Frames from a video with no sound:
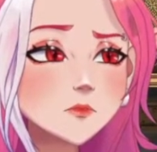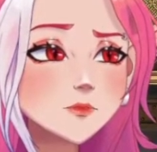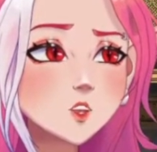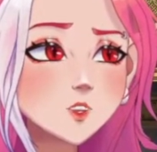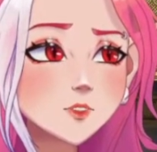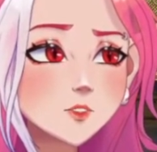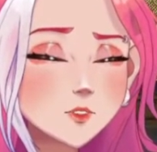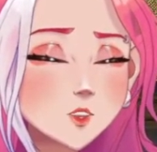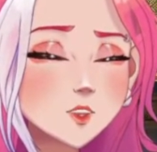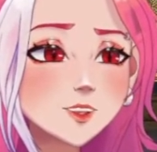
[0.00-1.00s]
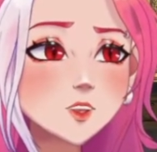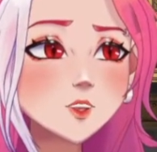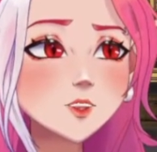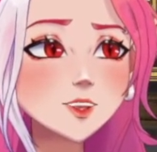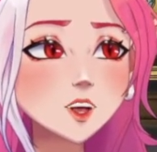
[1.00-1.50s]
don't know,
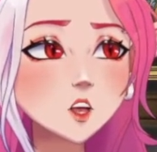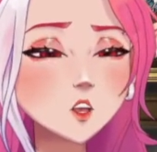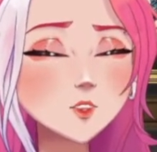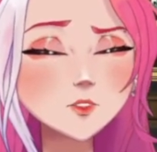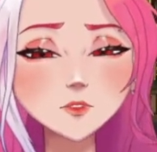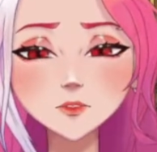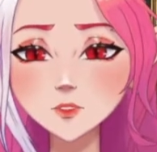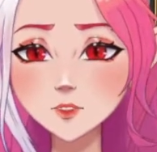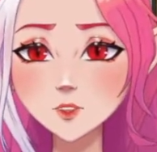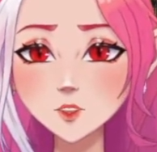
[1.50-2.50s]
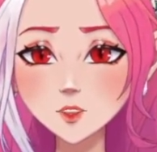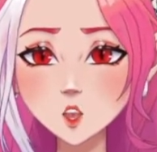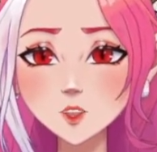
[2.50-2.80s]
Tanukis down, you know, things like that.